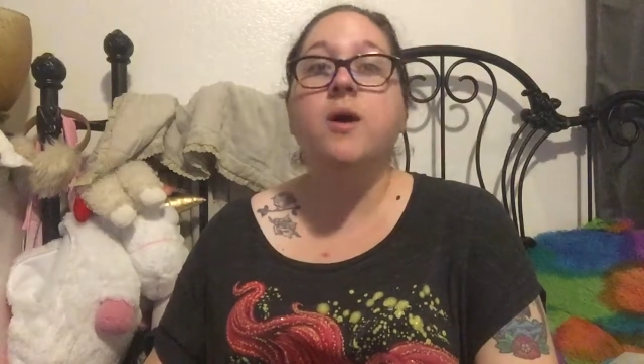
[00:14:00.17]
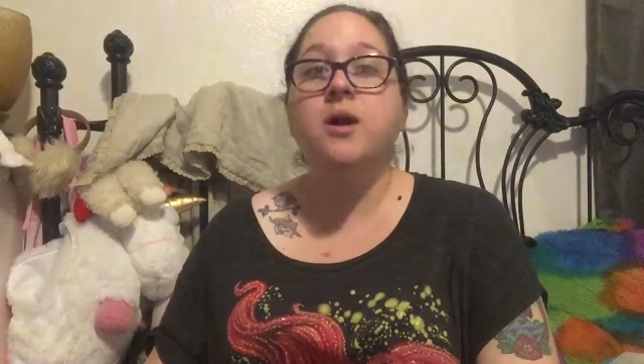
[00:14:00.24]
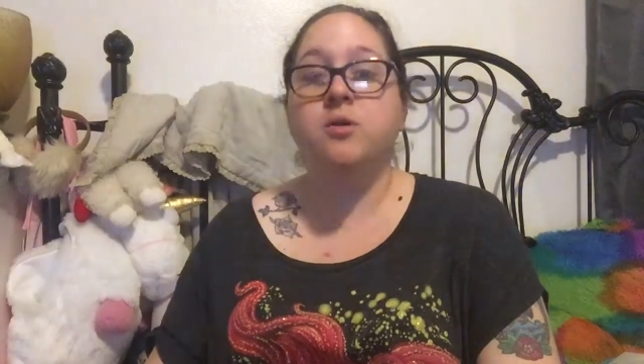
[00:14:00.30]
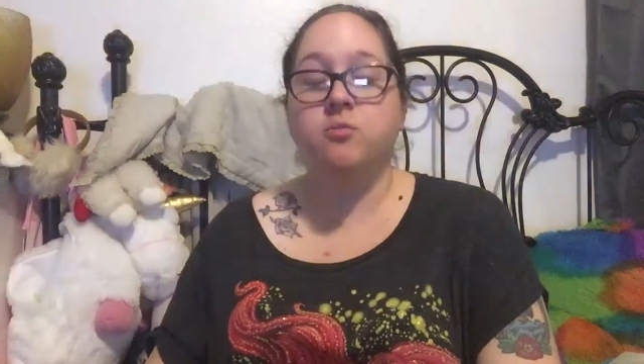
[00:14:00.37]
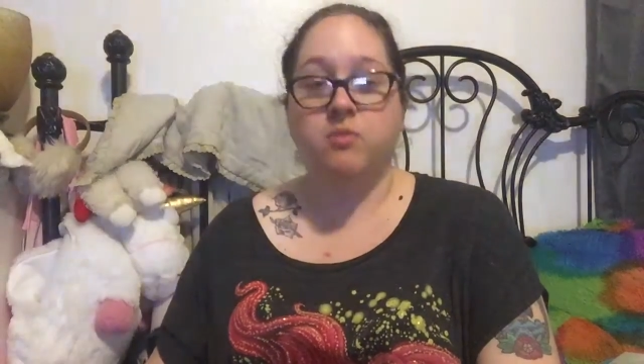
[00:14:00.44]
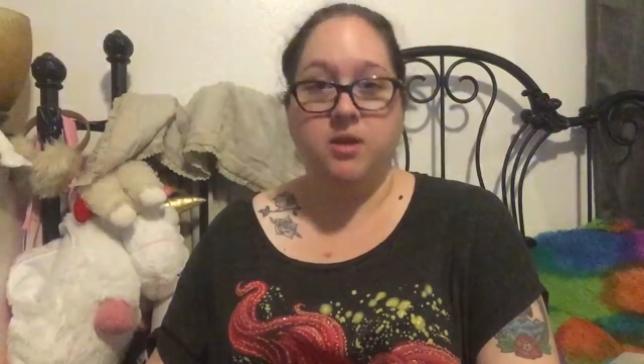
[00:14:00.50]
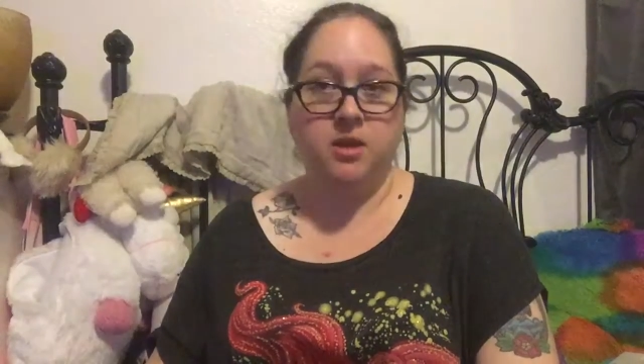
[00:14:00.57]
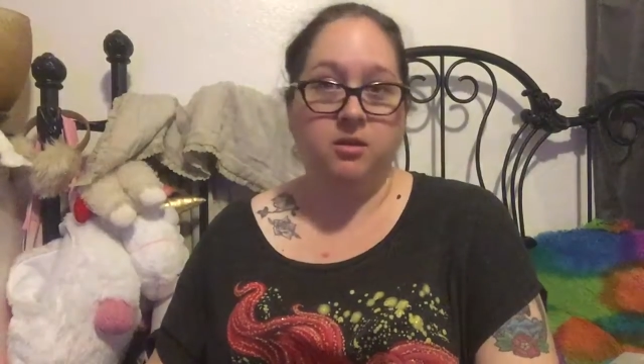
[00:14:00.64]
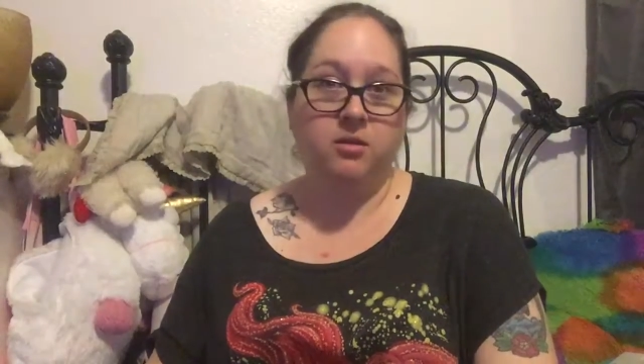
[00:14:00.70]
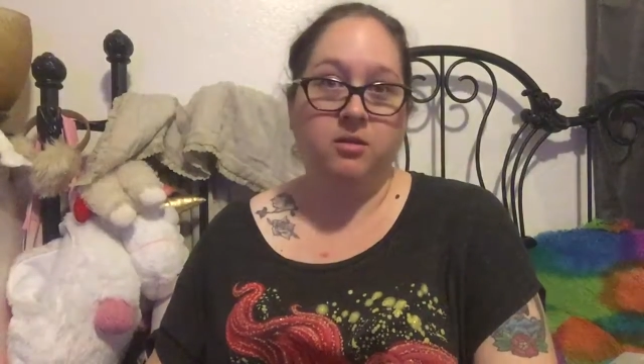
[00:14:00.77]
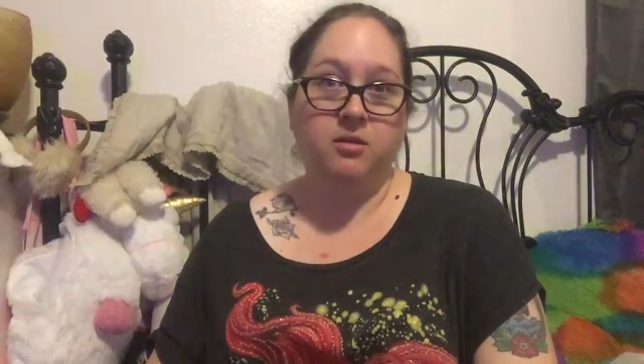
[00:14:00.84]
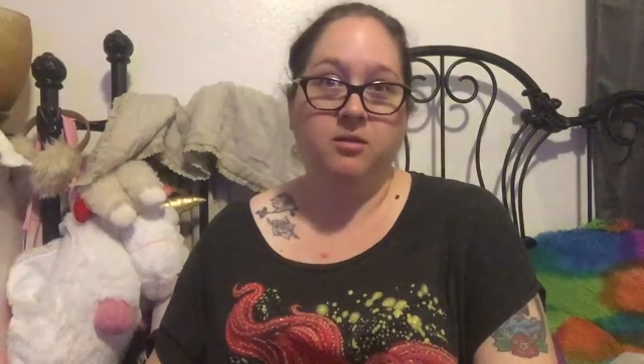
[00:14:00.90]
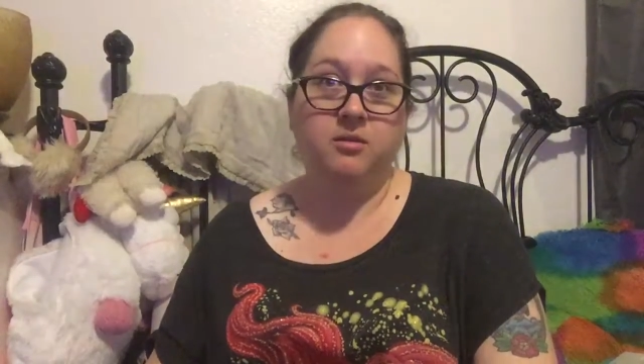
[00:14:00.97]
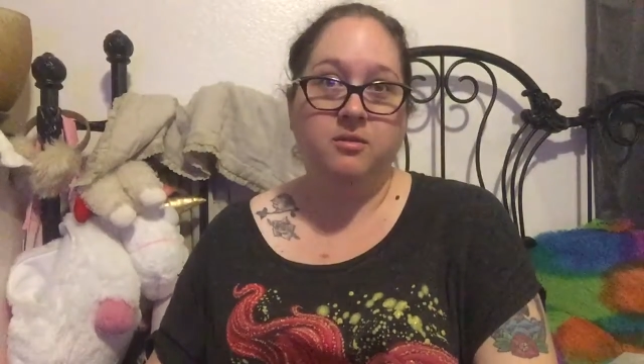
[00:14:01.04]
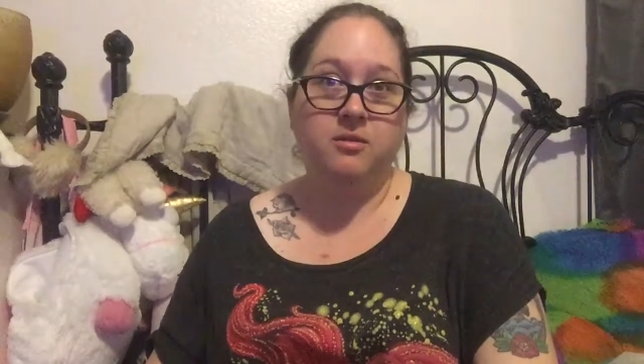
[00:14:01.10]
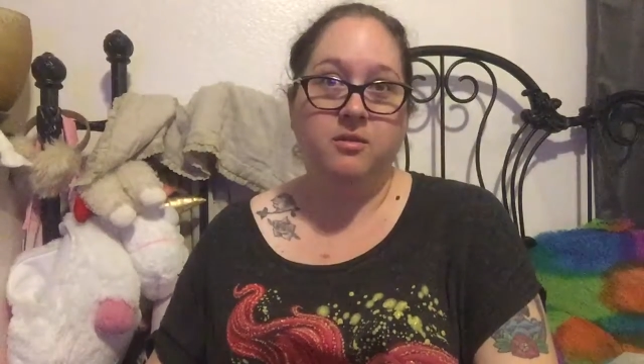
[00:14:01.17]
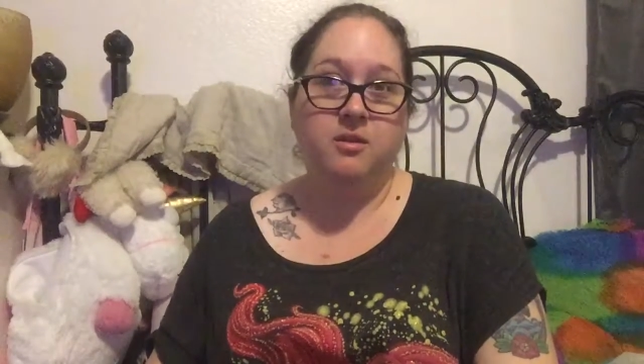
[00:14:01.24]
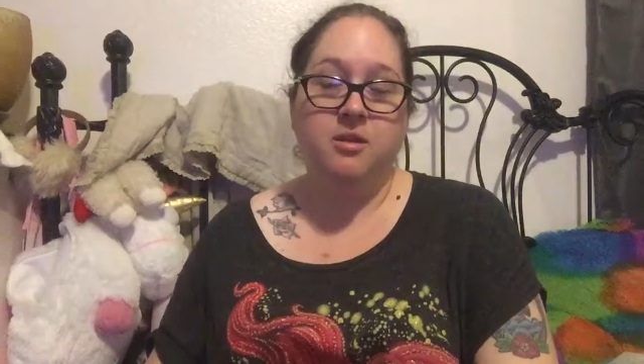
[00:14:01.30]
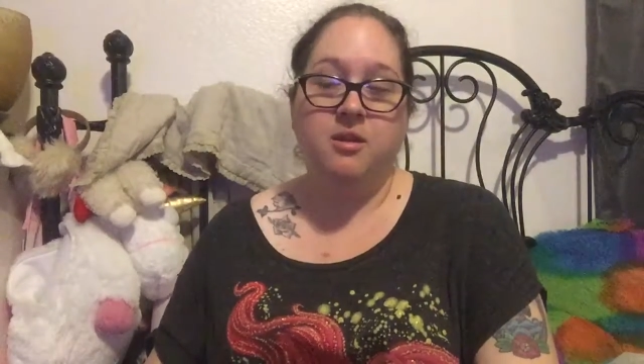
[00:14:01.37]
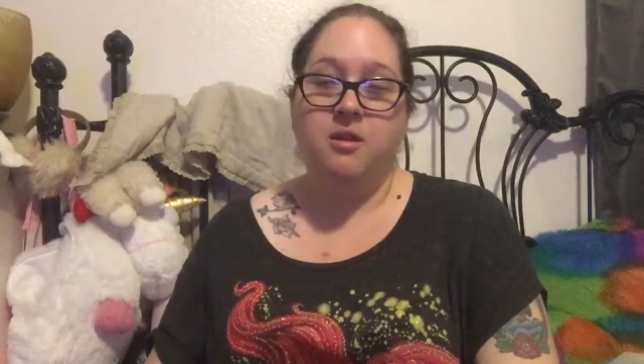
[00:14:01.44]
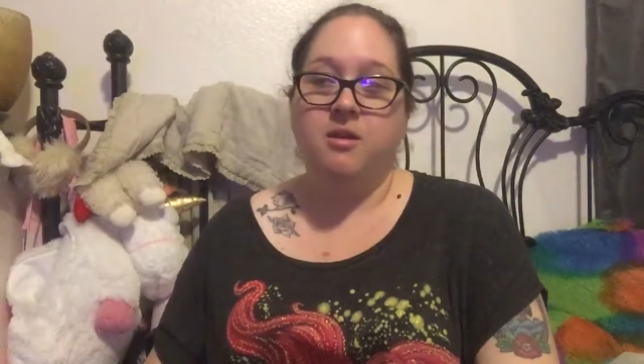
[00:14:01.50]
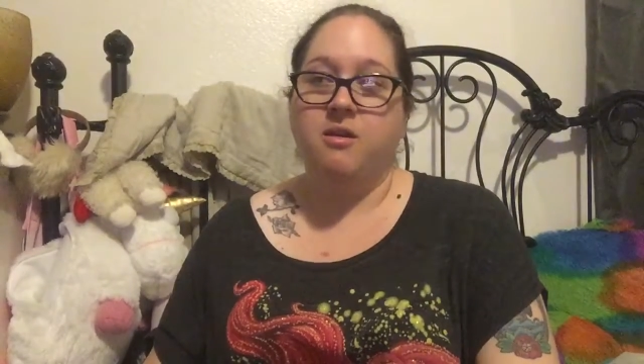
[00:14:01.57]
unreal
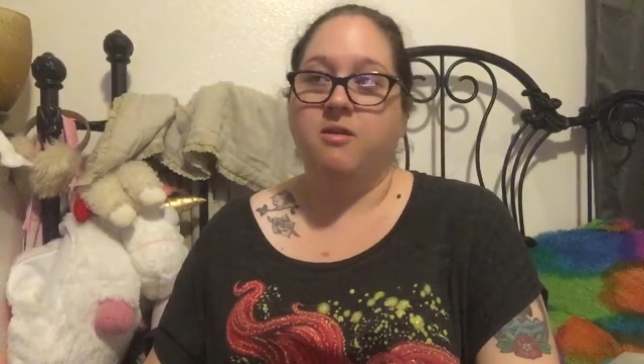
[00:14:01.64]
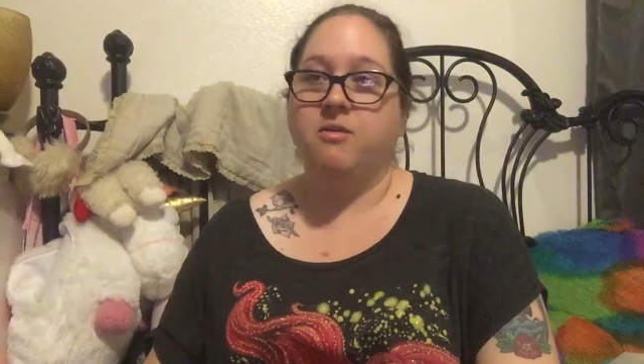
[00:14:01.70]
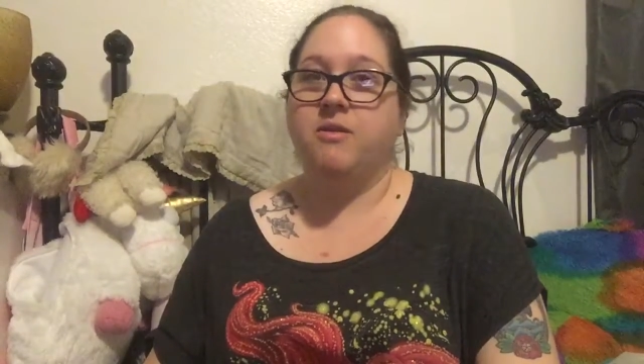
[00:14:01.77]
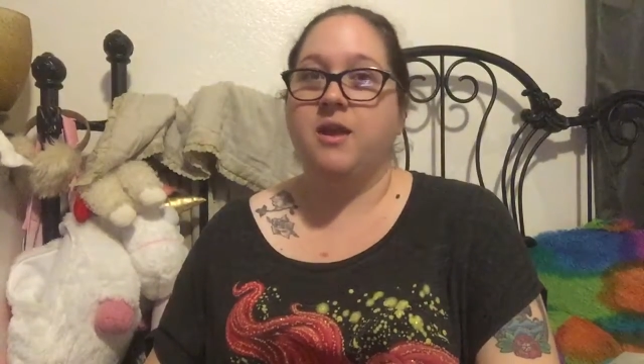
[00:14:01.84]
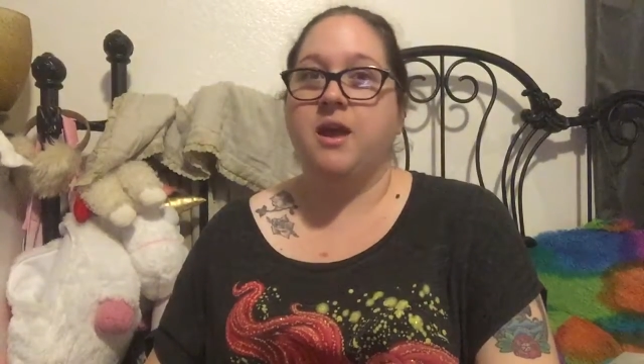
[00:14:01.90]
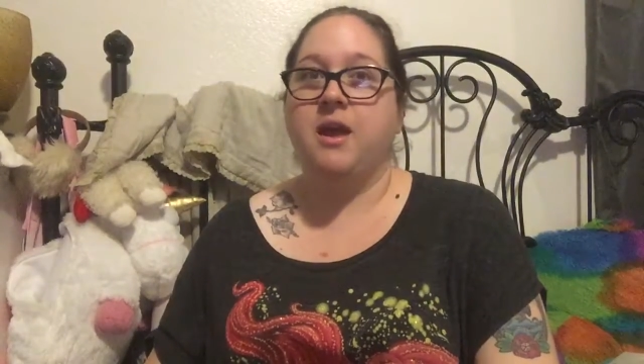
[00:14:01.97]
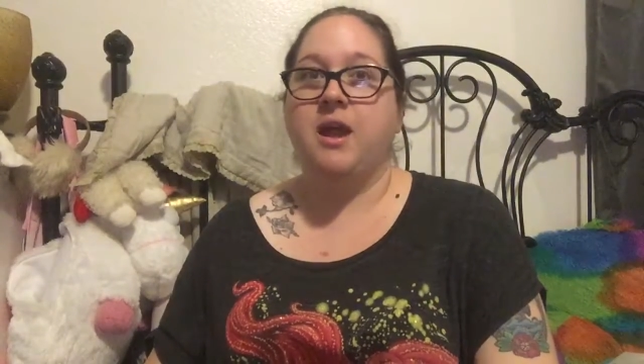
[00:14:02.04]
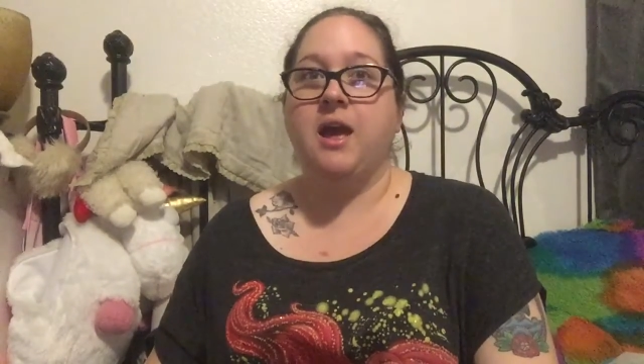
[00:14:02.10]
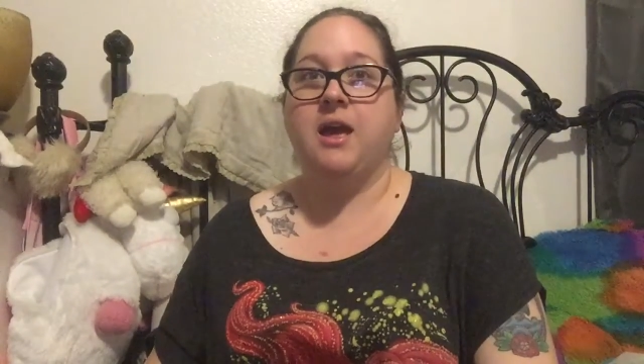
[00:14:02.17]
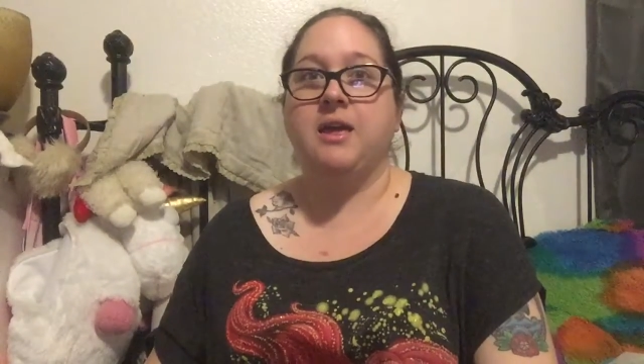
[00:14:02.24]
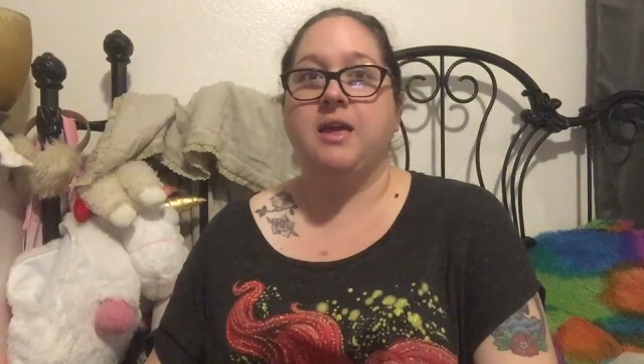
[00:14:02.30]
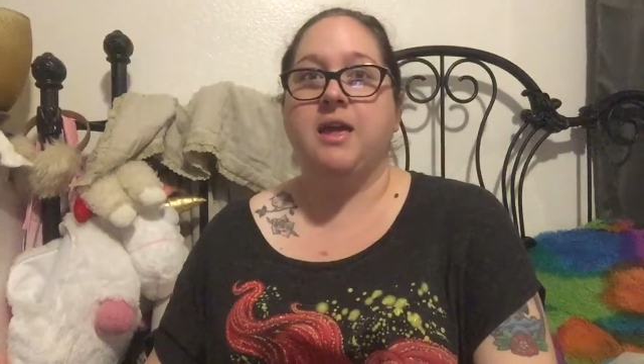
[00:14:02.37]
that I